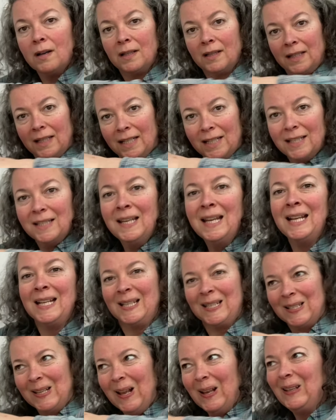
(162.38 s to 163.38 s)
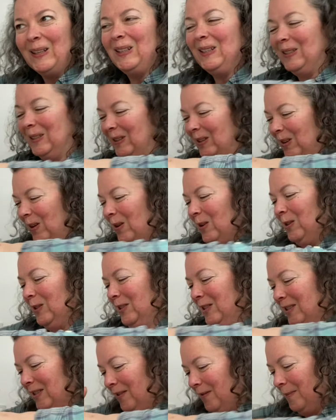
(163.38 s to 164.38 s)
This needs a
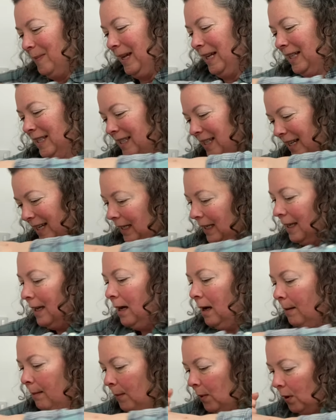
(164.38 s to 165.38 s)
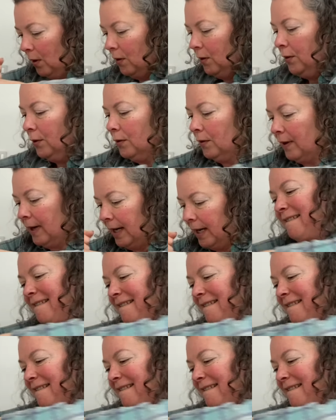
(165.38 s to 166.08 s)
lot of mixing. Come on already.